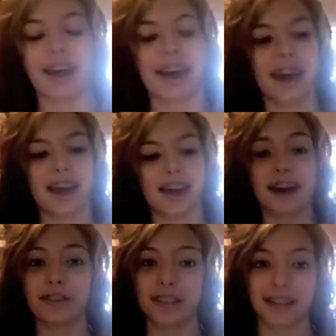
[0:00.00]
And
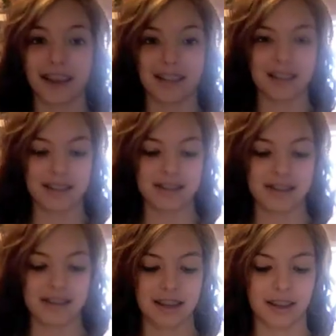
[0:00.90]
I really like
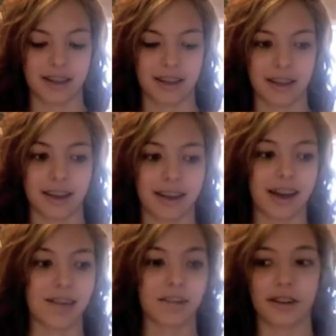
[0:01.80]
this, and
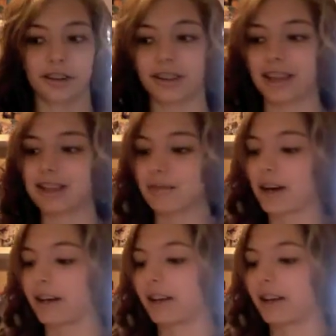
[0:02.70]
I've heard good things about